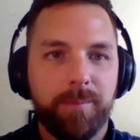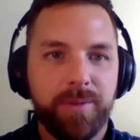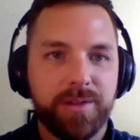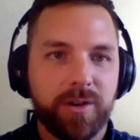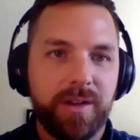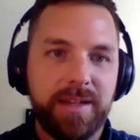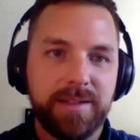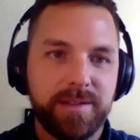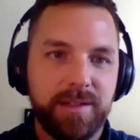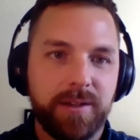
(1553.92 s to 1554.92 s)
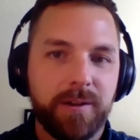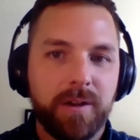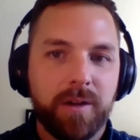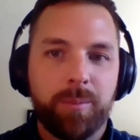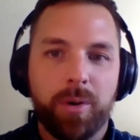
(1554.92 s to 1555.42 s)
These aren't easy
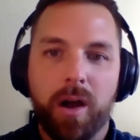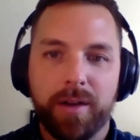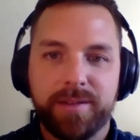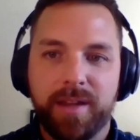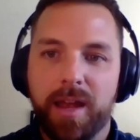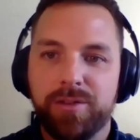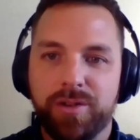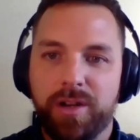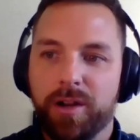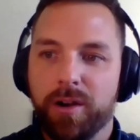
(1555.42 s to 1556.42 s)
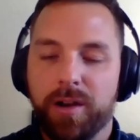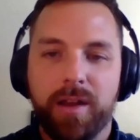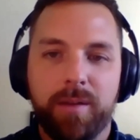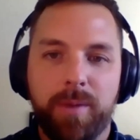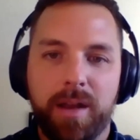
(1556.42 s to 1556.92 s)
products to engineer
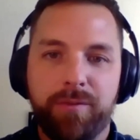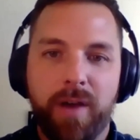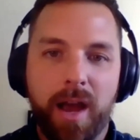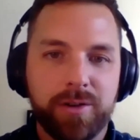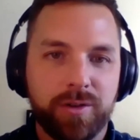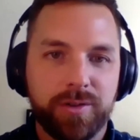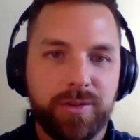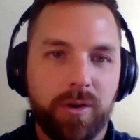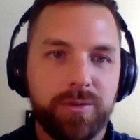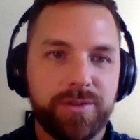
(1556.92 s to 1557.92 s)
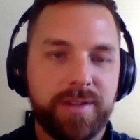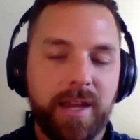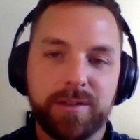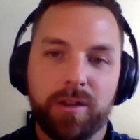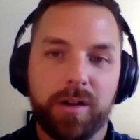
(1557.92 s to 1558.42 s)
and manufacture. So it just
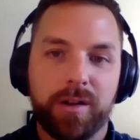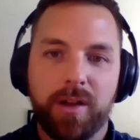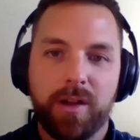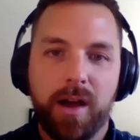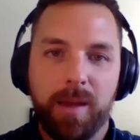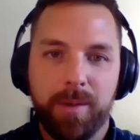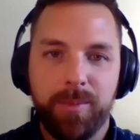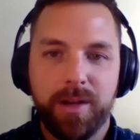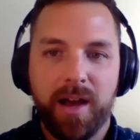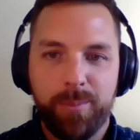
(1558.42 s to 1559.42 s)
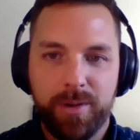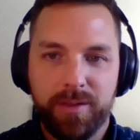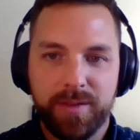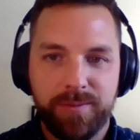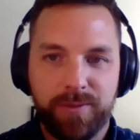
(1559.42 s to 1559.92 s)
takes a lot of time. I mean, I've been
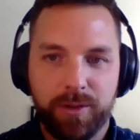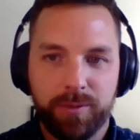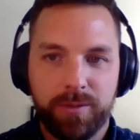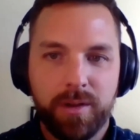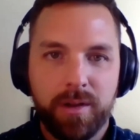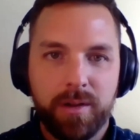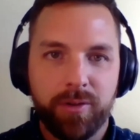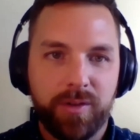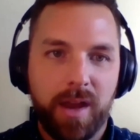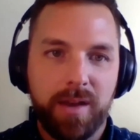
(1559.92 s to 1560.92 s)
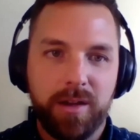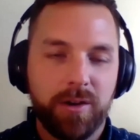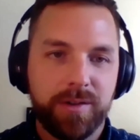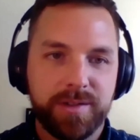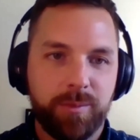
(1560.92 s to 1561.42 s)
in this field for 10
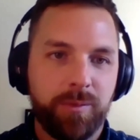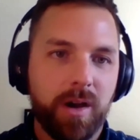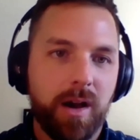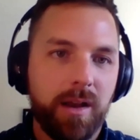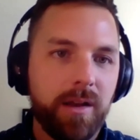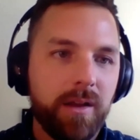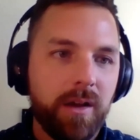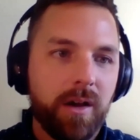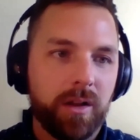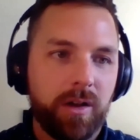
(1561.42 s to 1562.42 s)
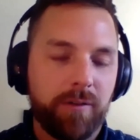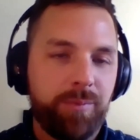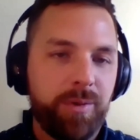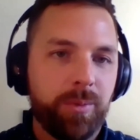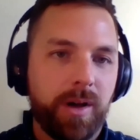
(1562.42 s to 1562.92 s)
years and we've got a lot of
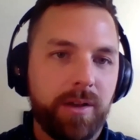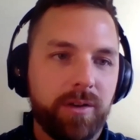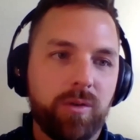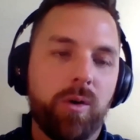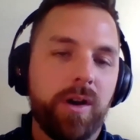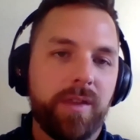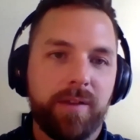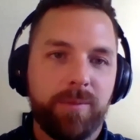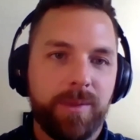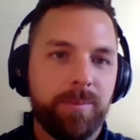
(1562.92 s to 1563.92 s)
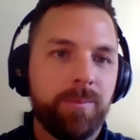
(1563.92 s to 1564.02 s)
people at Nicoya that have been